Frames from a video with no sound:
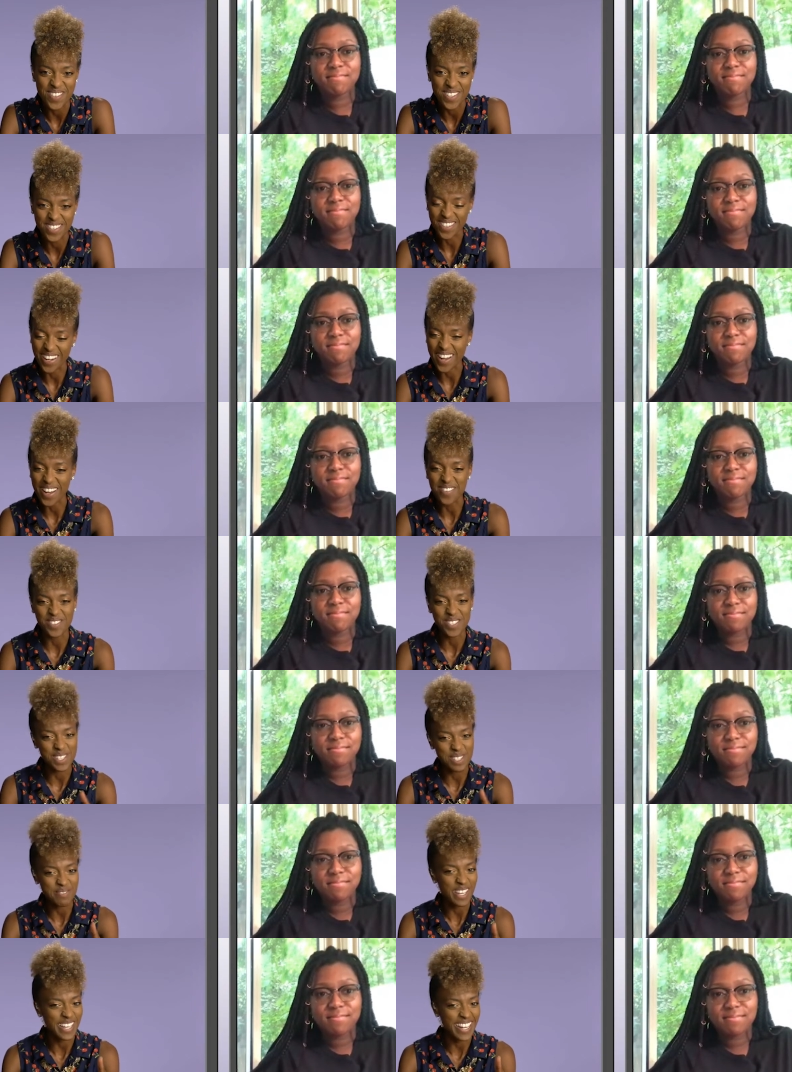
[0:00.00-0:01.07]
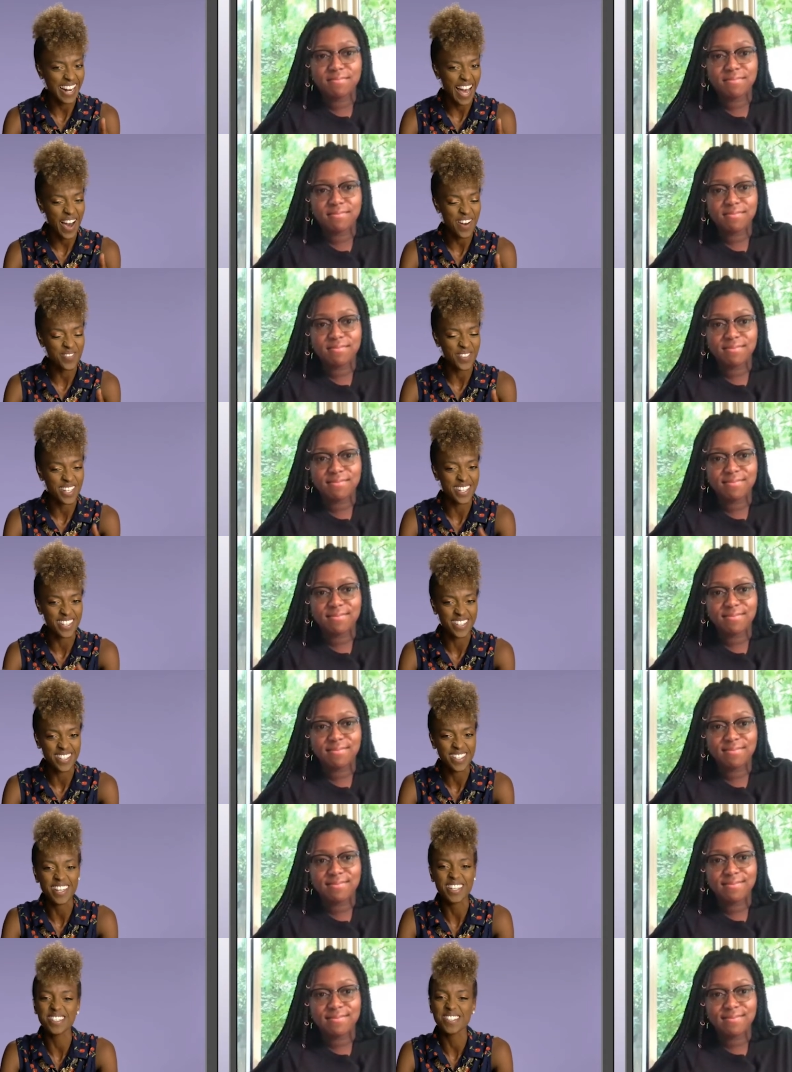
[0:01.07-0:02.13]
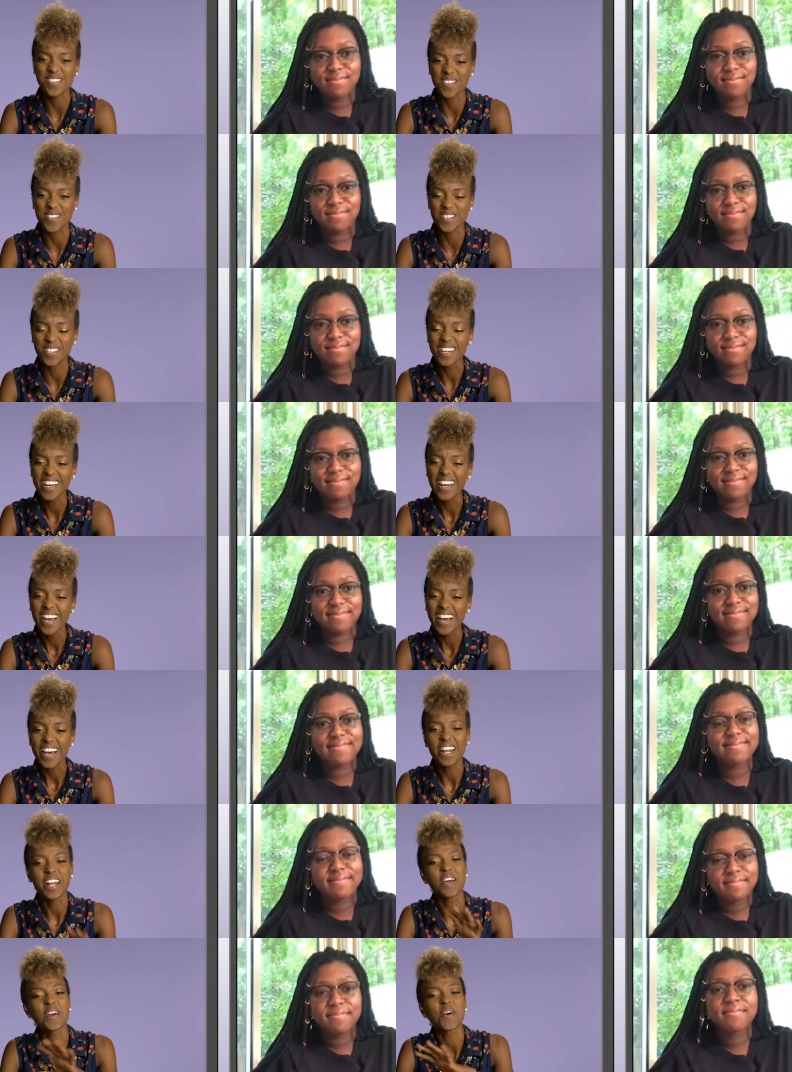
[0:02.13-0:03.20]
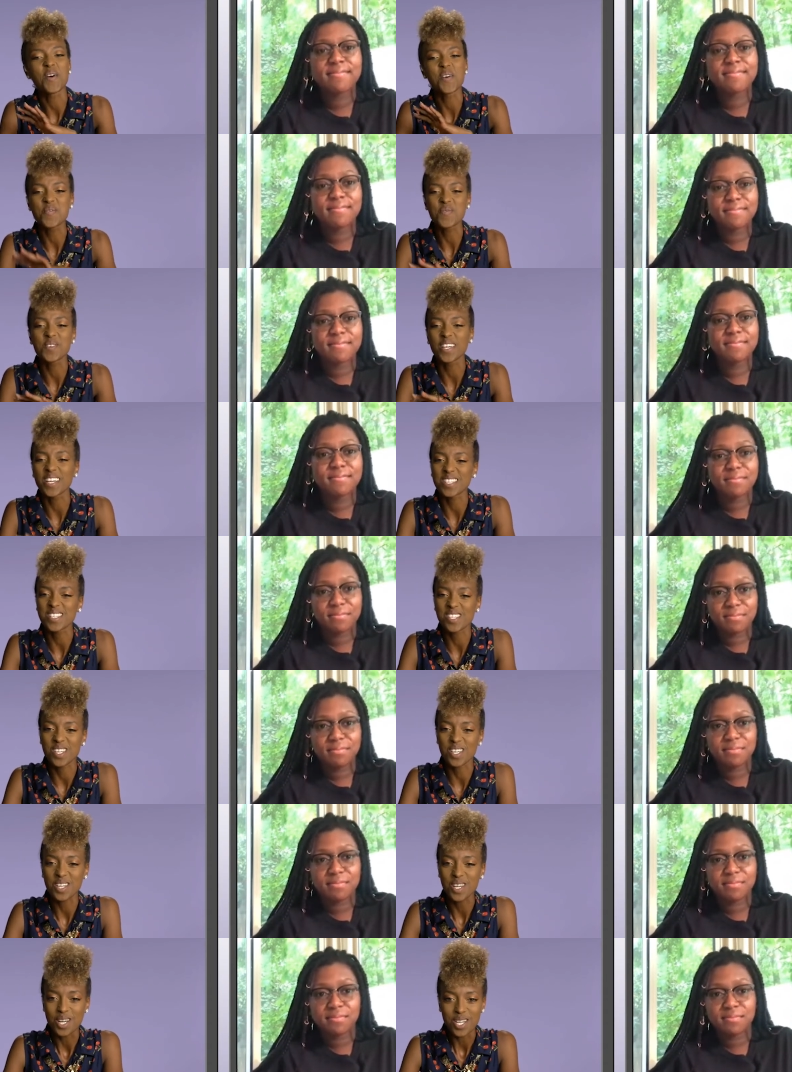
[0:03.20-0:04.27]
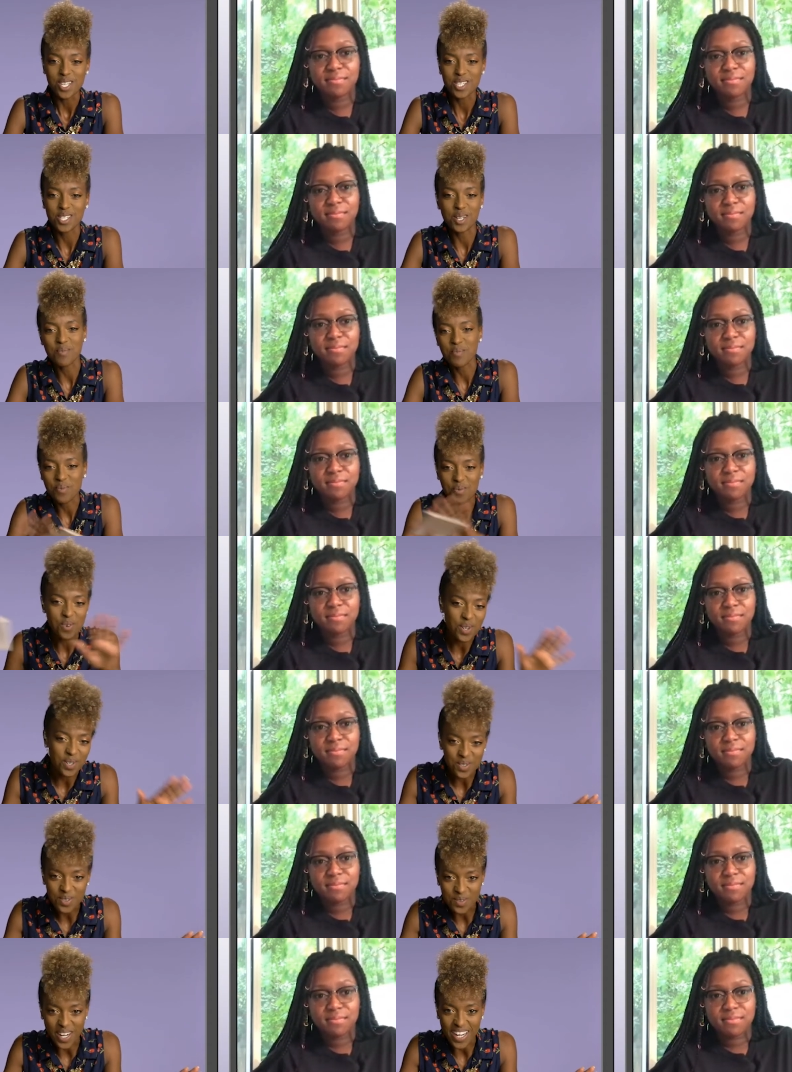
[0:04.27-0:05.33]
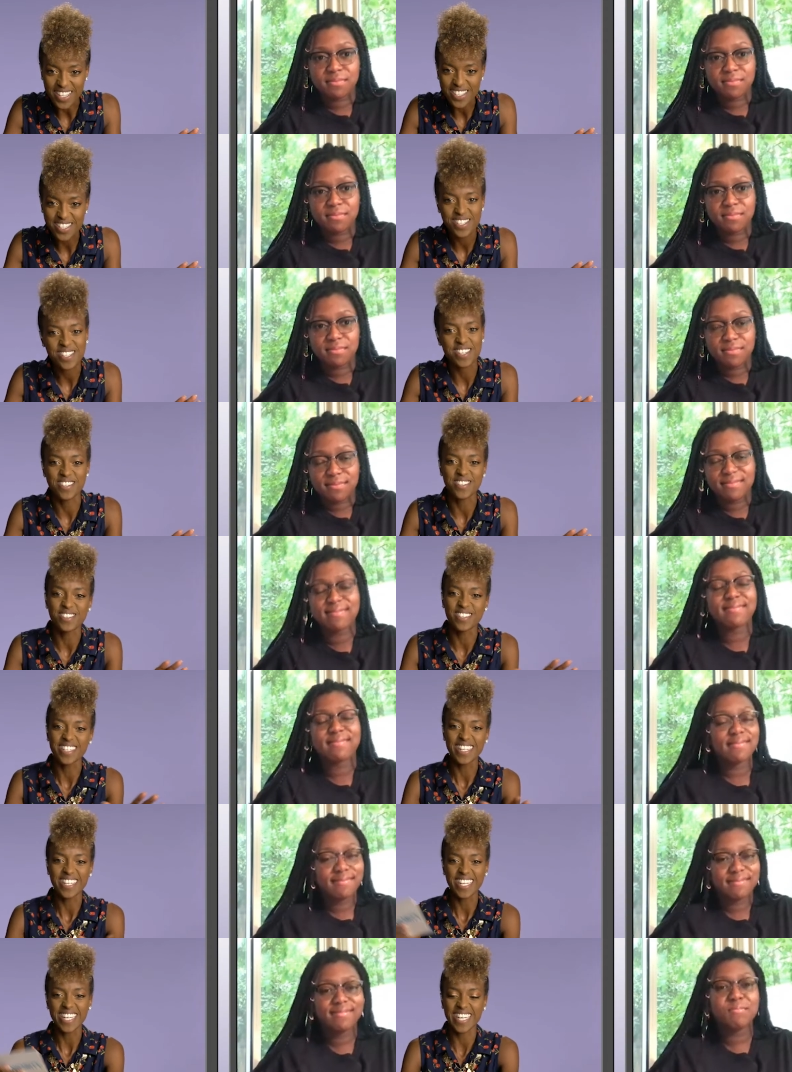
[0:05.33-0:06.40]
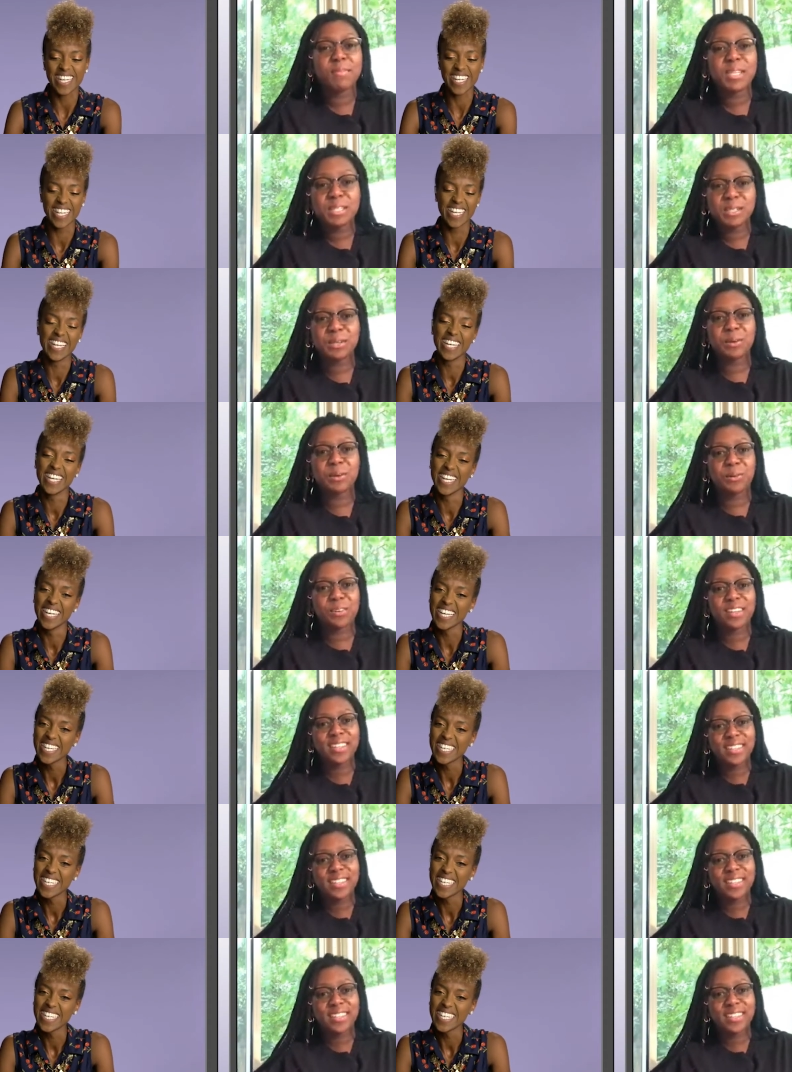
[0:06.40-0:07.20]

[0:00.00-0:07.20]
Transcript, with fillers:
Speaker 1: were able to make it happen. That's cool. And I hope you get to ship worldwide soon.
Speaker 2: Me too.